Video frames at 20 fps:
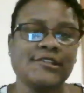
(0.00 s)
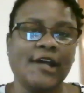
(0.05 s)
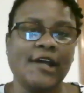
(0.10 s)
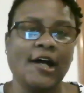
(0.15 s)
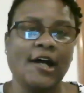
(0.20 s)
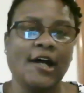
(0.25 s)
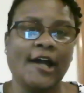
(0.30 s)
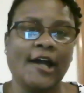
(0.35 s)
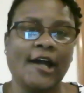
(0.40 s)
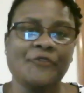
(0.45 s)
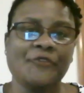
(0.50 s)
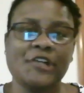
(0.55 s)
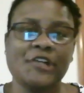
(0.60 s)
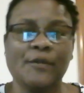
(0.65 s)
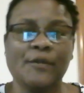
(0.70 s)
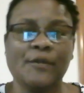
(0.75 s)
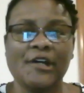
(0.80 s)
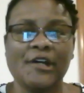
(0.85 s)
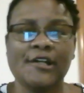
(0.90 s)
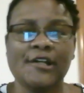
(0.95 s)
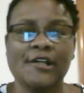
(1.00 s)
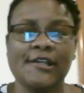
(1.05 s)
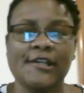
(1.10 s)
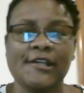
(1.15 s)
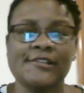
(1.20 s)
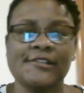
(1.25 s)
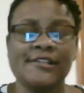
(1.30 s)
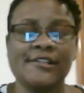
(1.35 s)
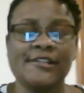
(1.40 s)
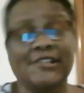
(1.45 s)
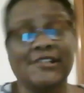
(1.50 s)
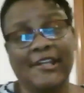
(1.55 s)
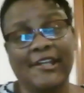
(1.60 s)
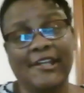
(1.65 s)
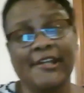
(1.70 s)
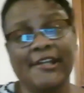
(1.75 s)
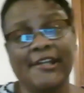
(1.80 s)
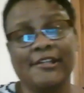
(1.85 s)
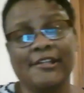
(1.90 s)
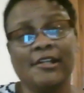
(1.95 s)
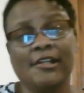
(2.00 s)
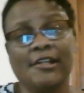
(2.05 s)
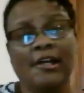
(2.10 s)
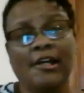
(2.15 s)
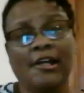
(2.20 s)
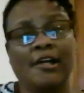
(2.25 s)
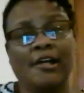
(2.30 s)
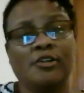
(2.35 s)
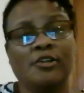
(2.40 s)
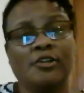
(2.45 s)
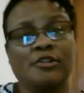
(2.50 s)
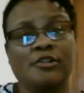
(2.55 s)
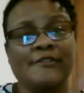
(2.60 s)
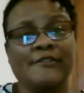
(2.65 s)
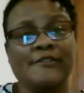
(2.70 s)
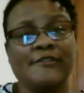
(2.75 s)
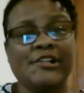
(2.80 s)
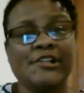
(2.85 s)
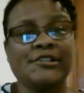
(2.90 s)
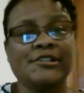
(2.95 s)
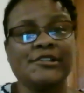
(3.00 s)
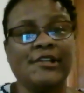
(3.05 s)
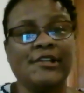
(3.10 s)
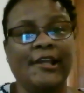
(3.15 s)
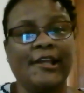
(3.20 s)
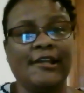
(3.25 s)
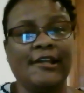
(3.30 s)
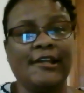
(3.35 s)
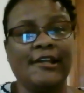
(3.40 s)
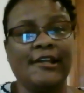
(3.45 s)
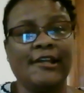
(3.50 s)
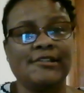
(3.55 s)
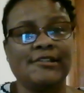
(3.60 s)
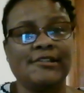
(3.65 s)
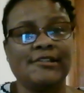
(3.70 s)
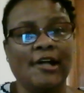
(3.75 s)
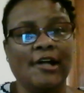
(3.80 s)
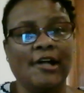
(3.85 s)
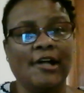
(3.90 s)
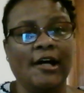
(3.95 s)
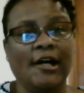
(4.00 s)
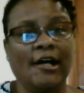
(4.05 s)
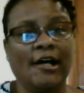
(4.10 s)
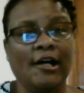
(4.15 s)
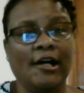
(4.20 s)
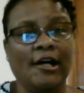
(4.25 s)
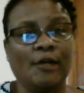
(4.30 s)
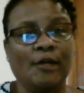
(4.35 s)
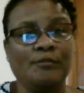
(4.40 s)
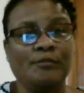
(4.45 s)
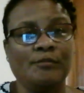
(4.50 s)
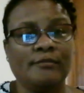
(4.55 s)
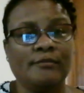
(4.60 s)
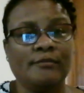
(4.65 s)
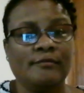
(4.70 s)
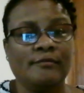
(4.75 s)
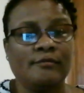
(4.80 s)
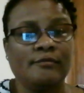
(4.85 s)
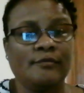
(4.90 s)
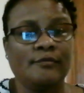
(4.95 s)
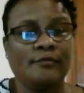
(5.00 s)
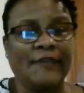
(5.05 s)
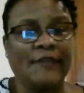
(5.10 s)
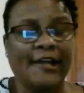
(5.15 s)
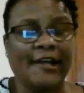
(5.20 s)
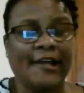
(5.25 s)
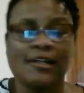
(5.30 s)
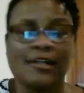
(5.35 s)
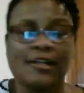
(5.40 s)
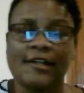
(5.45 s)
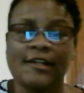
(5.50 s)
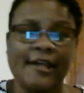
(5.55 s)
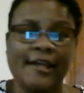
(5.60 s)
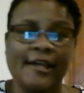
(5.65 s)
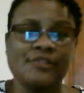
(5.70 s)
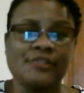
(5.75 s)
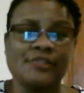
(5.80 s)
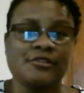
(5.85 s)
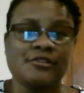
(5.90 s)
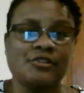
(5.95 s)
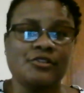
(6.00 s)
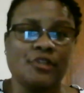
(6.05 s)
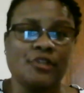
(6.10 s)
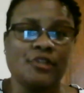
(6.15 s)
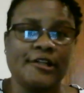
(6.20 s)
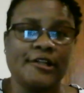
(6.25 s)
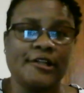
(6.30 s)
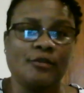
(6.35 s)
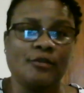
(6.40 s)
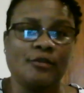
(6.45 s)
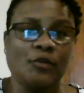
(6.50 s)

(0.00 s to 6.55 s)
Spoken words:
African-Americans, attend universities that Caucasians could.